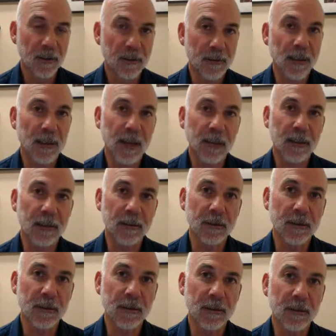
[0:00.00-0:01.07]
Then I can
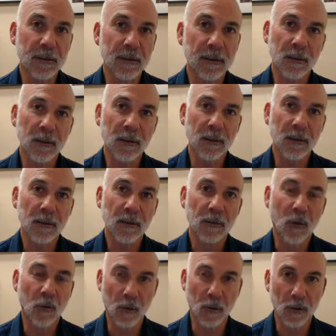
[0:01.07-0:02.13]
confer
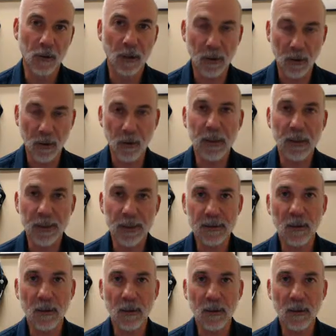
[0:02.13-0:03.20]
or agree that
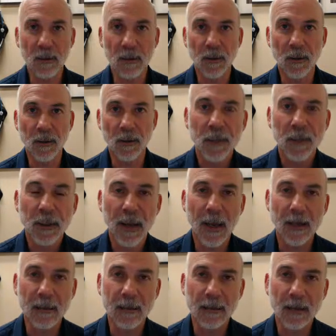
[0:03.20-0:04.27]
somebody
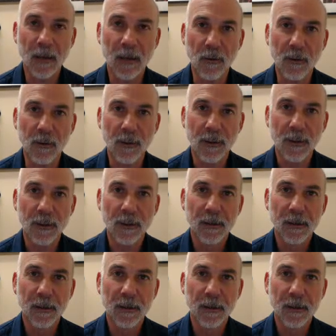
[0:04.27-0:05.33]
has health.
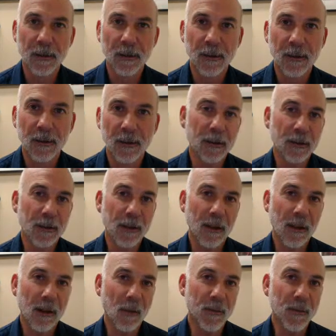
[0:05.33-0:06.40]
But
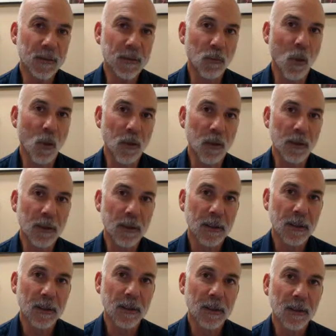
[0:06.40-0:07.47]
health is more
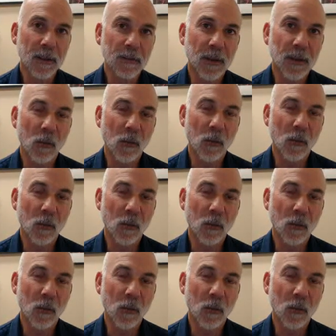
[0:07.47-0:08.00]
than what